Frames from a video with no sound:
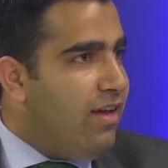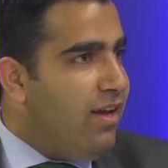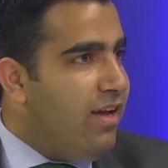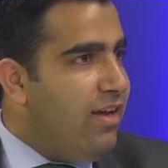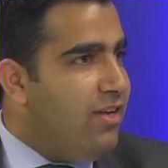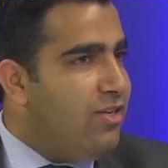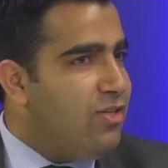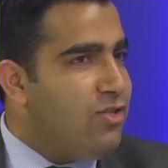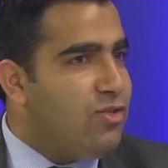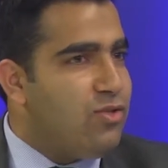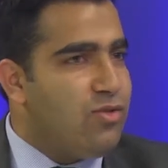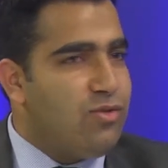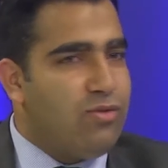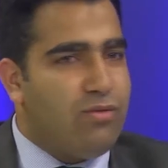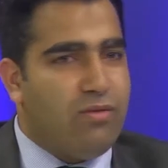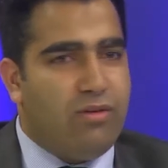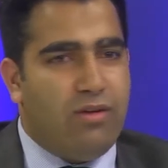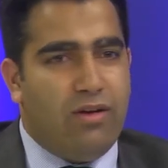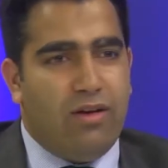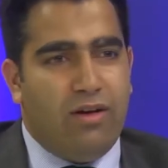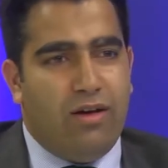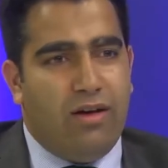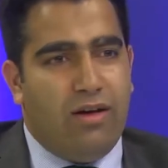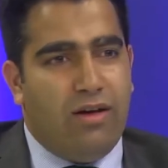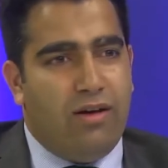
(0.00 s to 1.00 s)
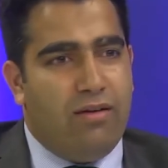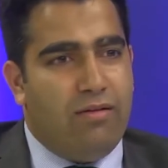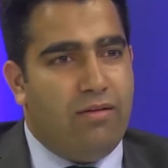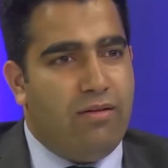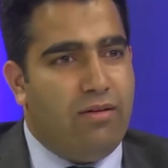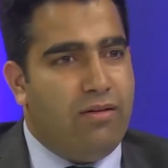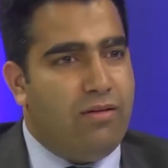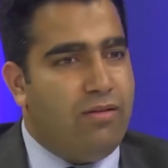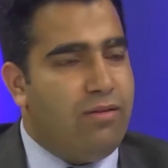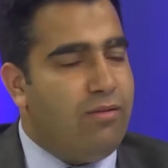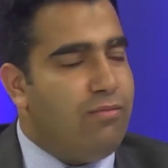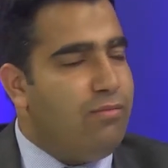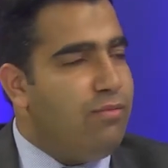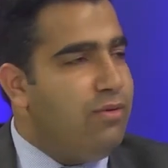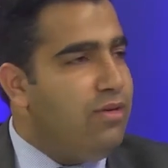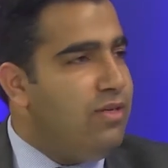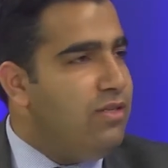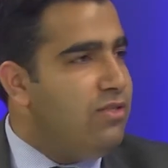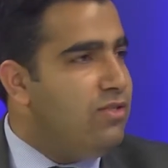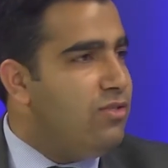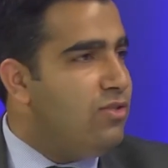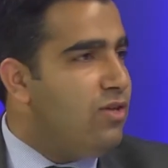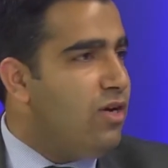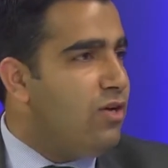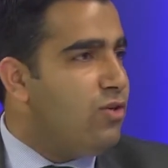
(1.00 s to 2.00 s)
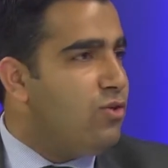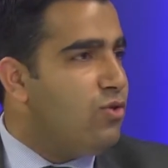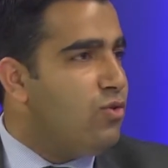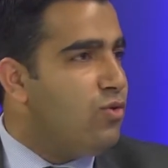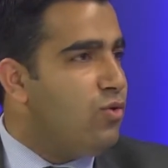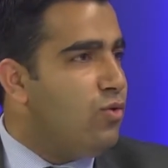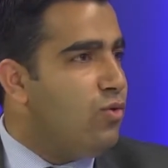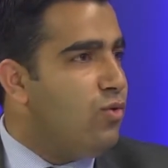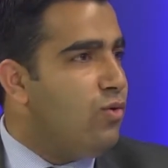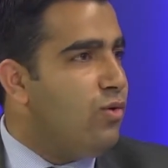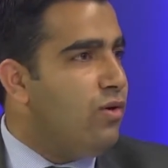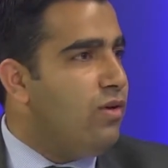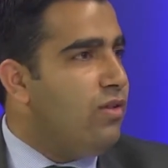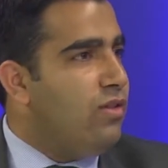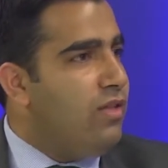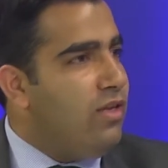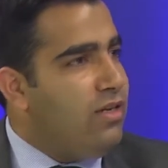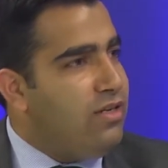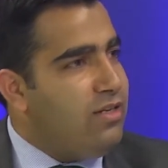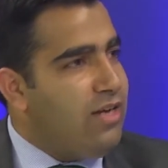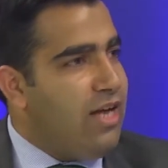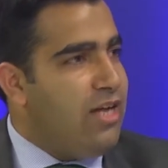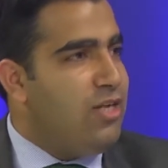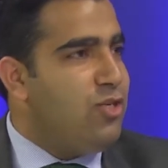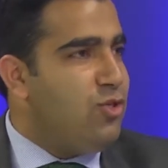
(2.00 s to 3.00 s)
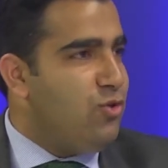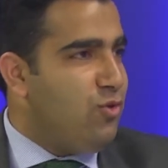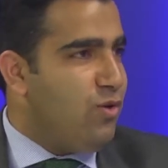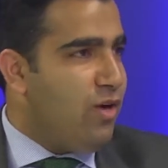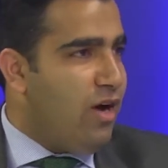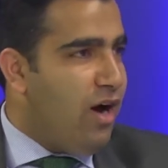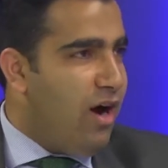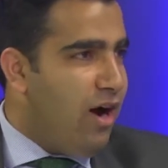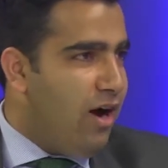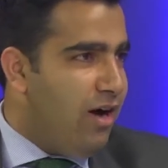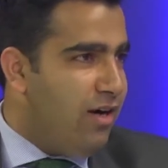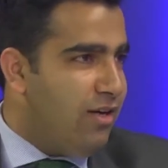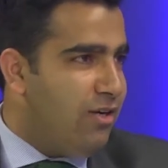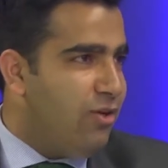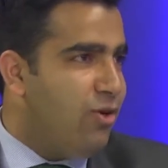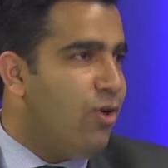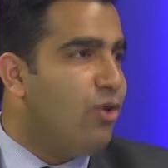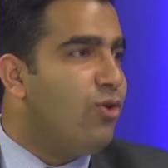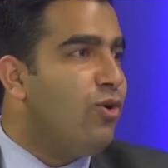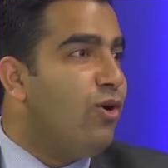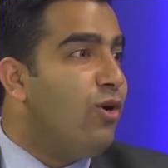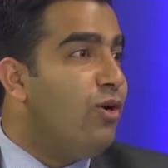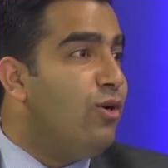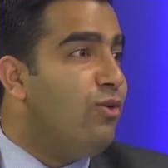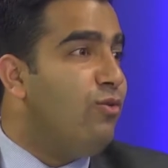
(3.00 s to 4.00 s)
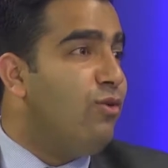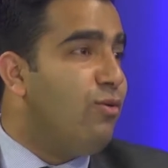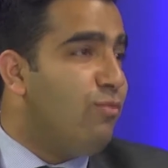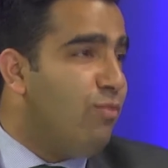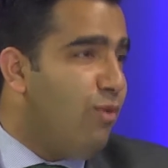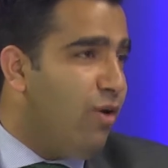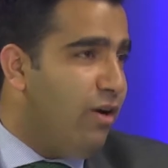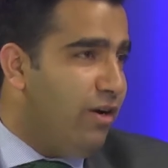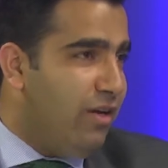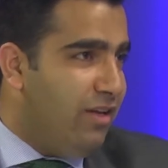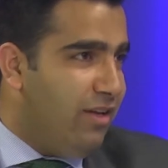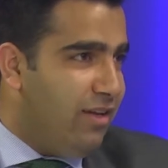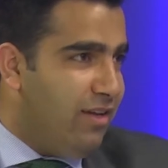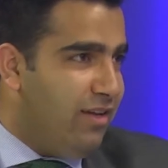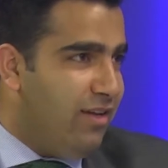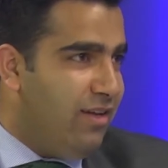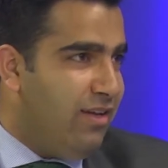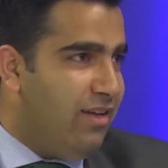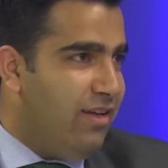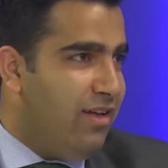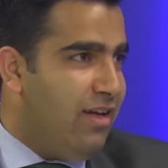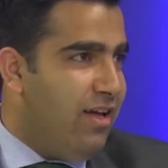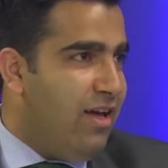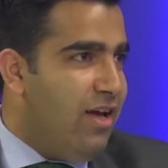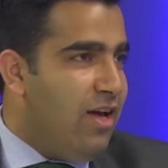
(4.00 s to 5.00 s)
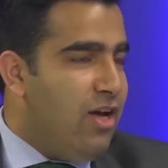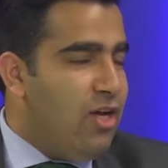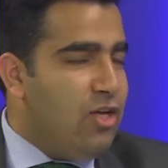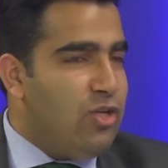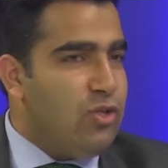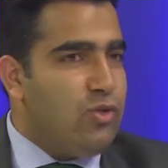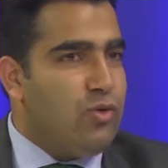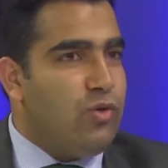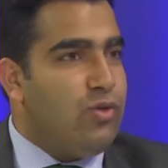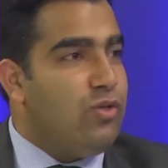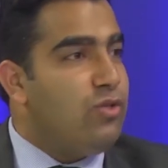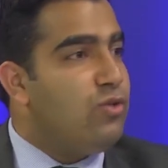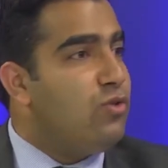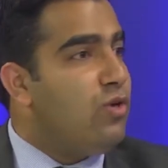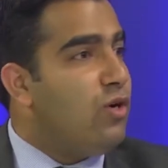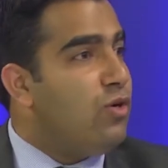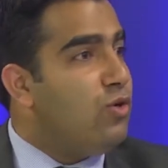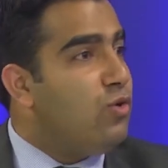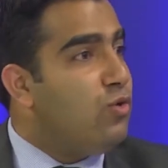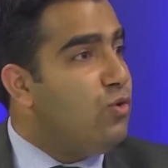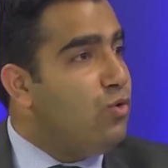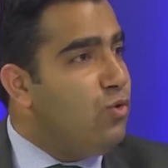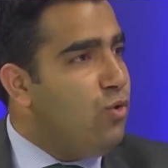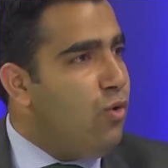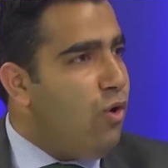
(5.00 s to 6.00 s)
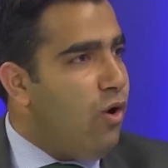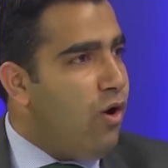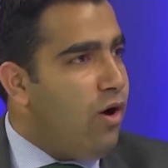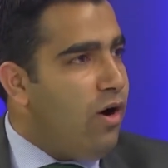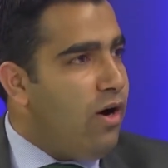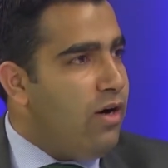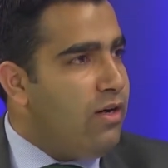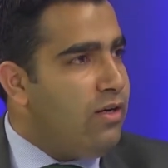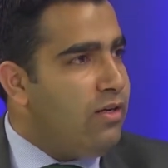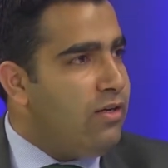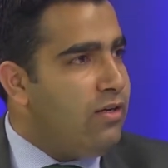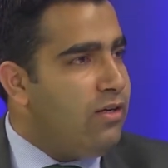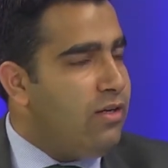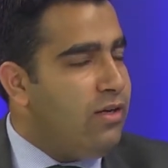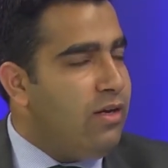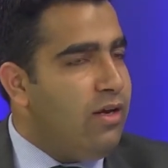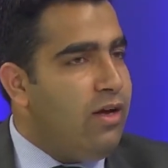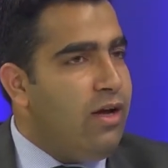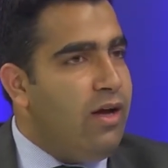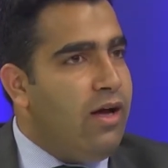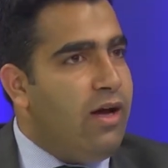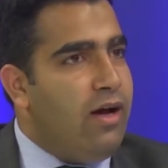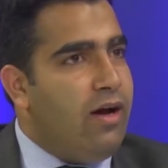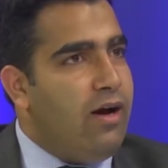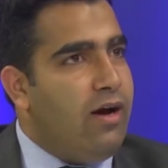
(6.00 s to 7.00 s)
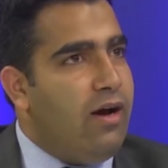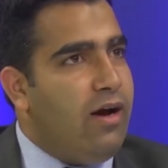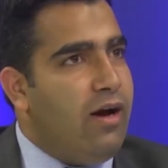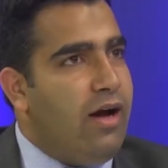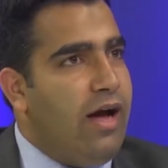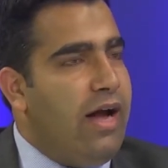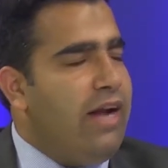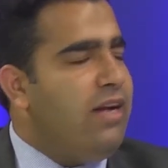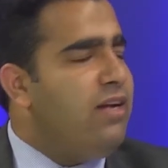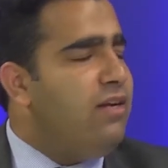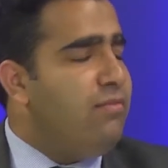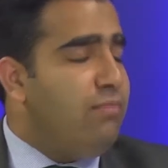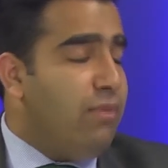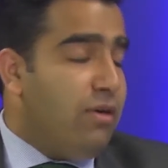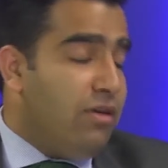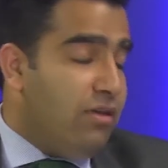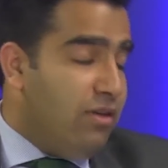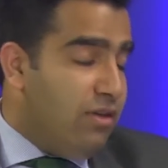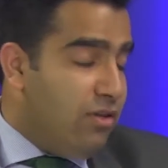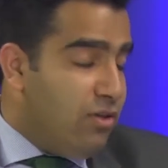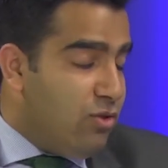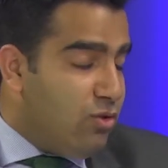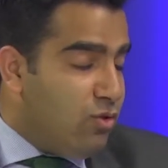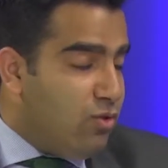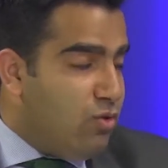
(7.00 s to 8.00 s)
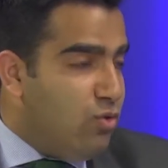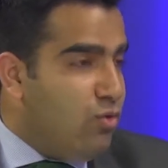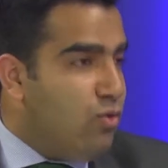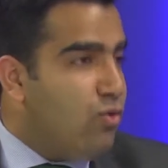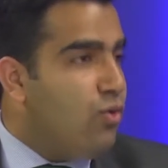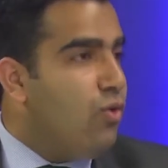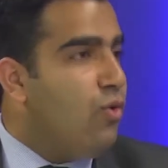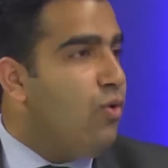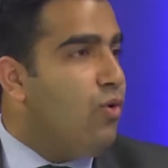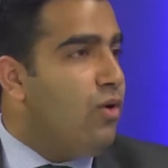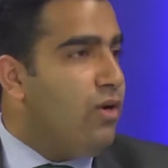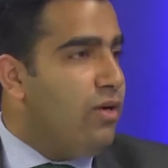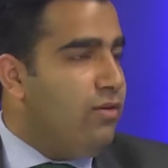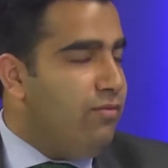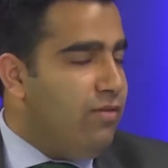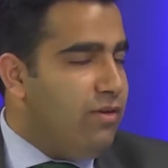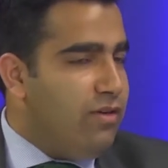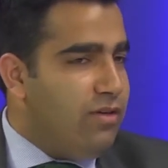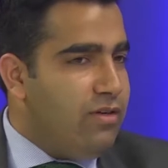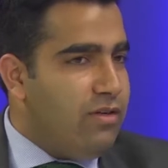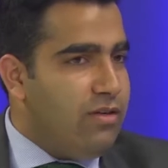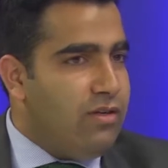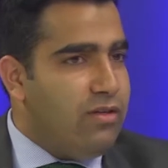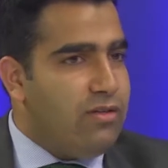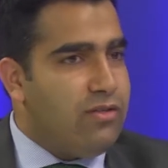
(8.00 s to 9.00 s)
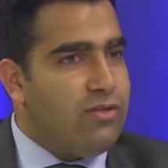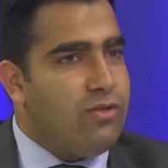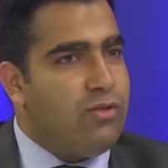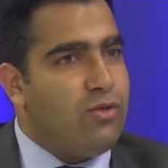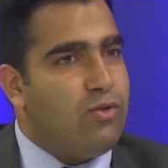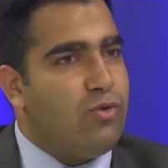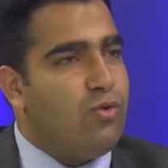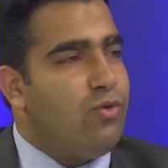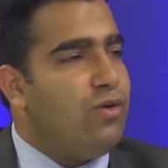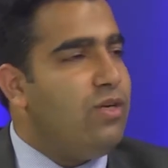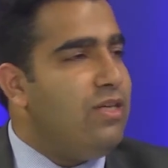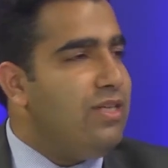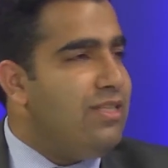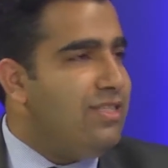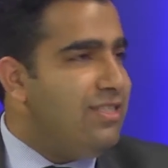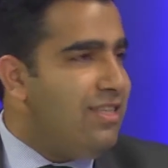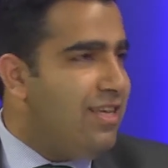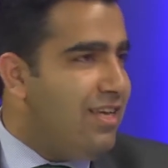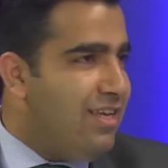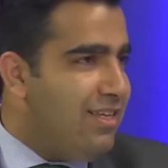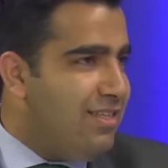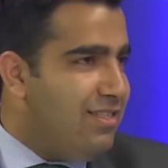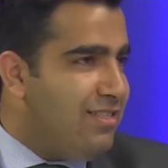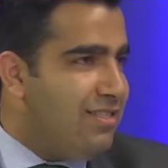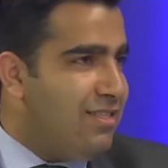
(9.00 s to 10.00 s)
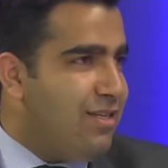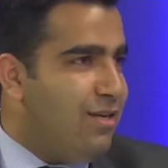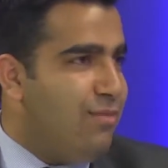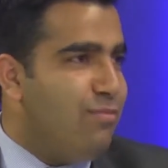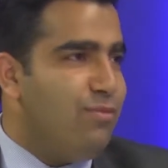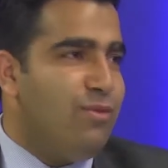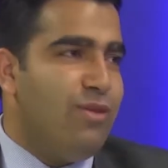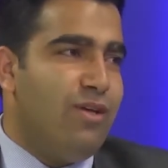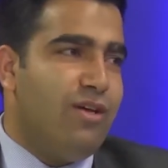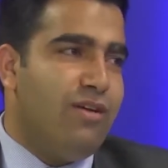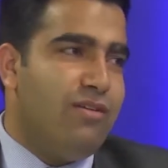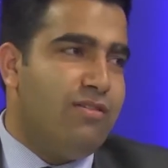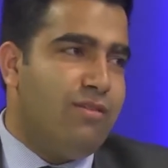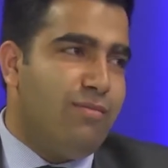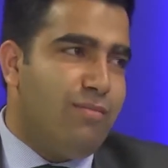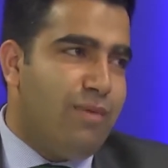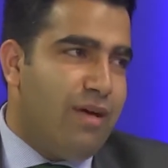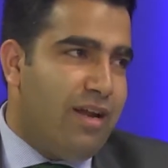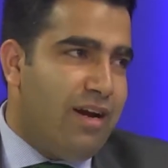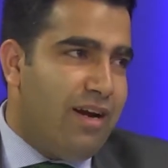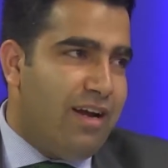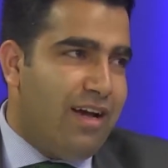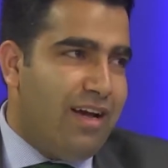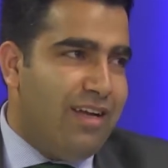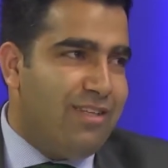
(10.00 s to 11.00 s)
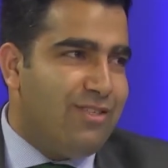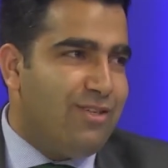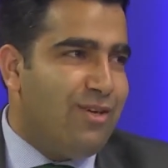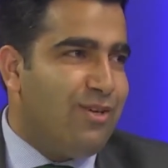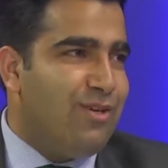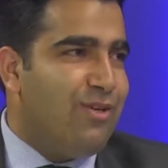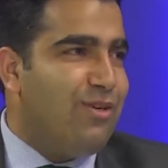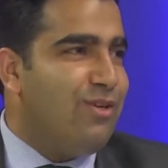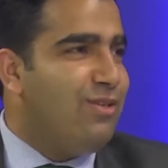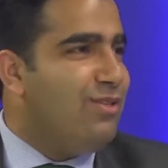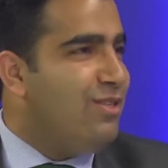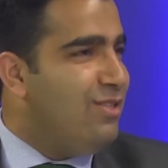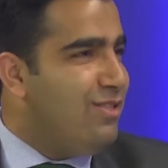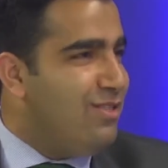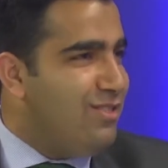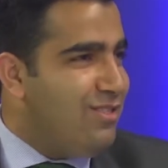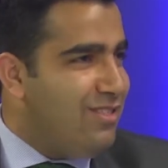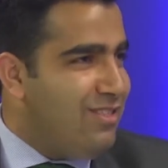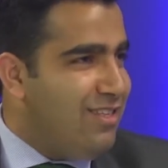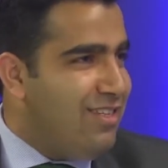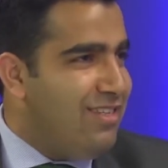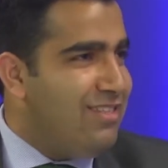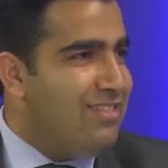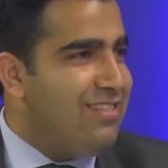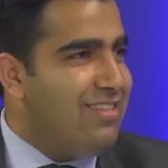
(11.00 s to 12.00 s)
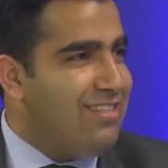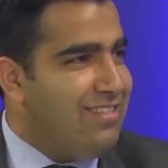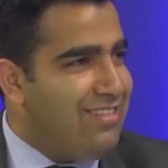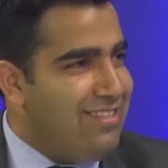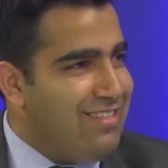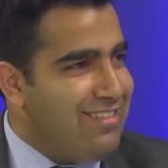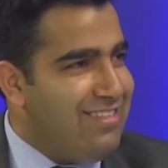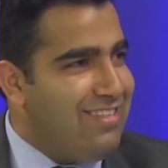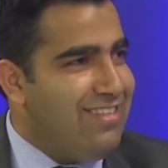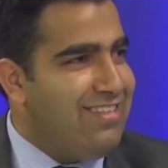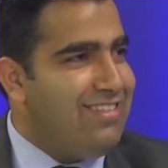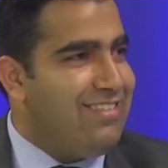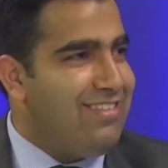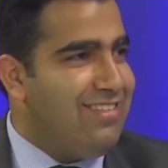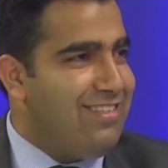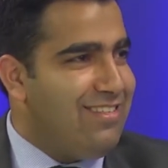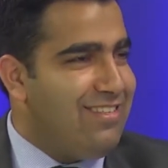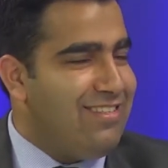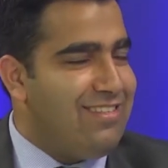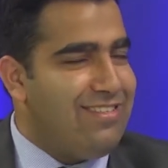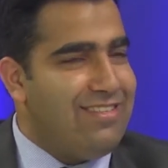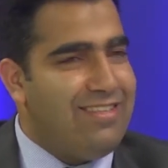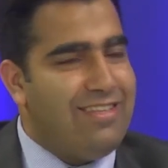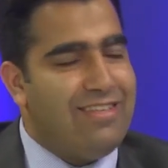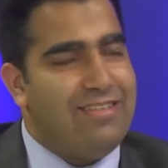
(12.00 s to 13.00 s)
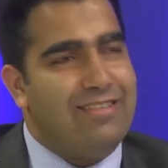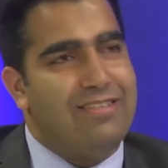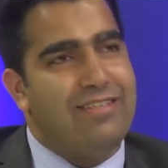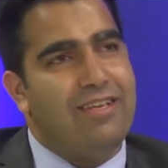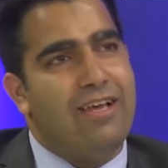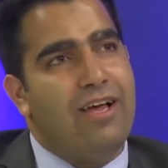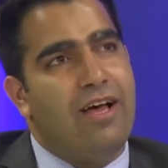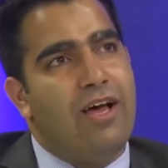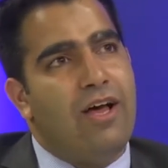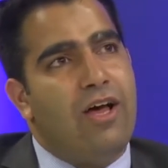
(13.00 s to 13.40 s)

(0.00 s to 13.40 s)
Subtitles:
It is the breezes are so they touch your heart, not only your body. So it is not too hot, but it is too cold in winters. So he says, if there is a paradise on earth, this is this, this is this, this is this.